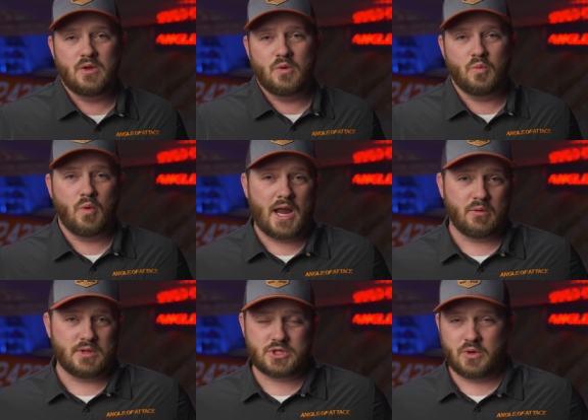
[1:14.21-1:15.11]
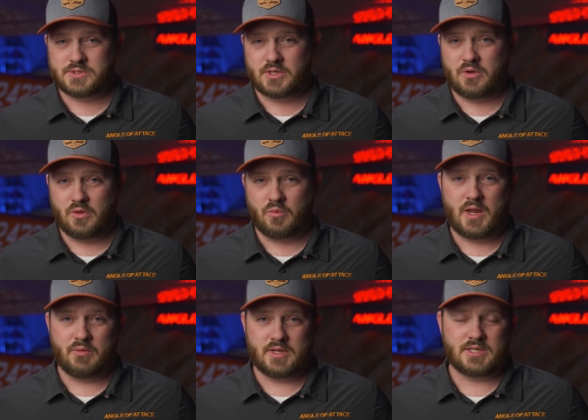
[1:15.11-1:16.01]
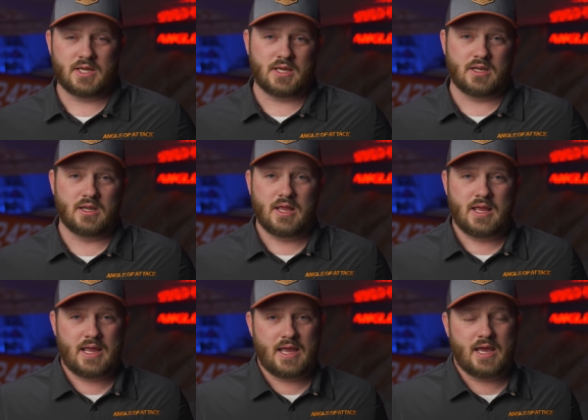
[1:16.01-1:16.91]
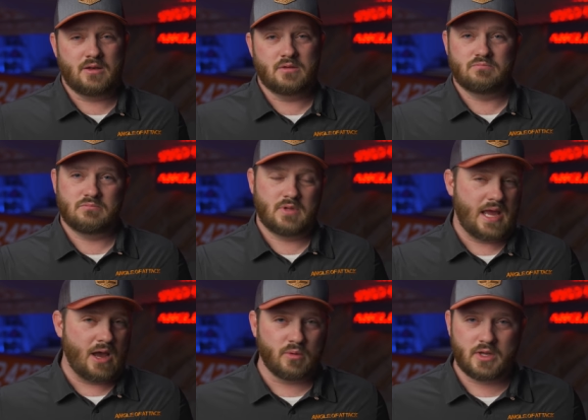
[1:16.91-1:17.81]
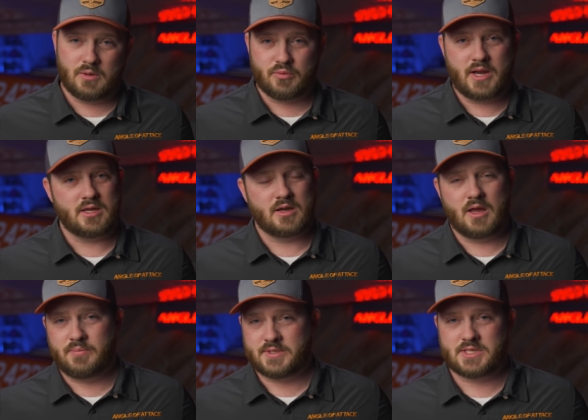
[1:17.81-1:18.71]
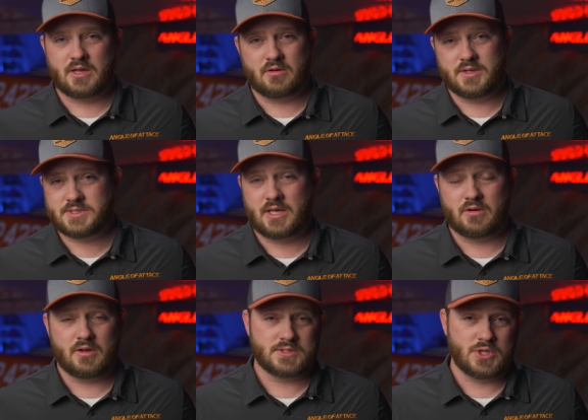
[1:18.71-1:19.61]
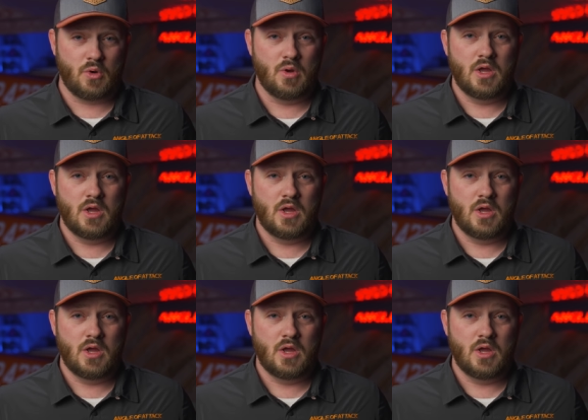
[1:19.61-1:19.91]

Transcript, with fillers: why we chose to go the way we did, and how we're gonna break it up, et cetera, et cetera. So